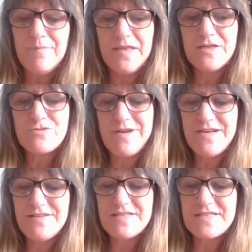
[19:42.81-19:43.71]
It is
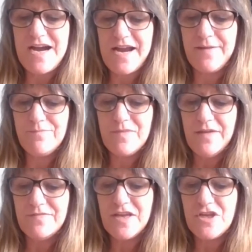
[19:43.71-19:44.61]
written in the sky
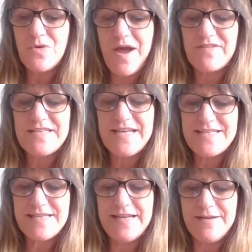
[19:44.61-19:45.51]
that you have a
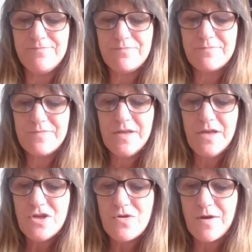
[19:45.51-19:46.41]
destiny.
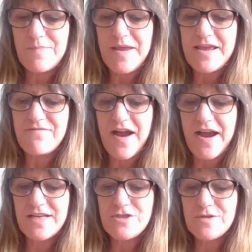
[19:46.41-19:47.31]
You are being
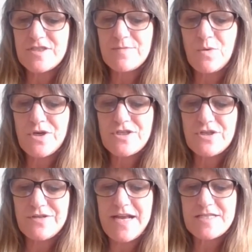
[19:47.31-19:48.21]
invited to explore
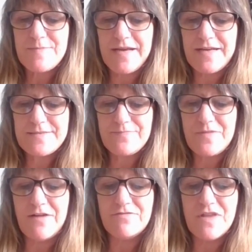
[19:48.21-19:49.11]
certain aspects
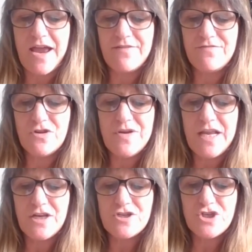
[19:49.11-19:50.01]
of life
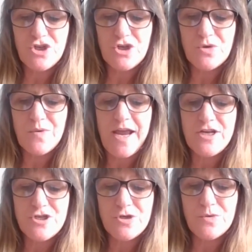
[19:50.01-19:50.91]
unique to you
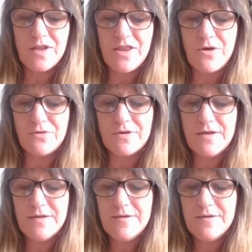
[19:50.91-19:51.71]
and you alone.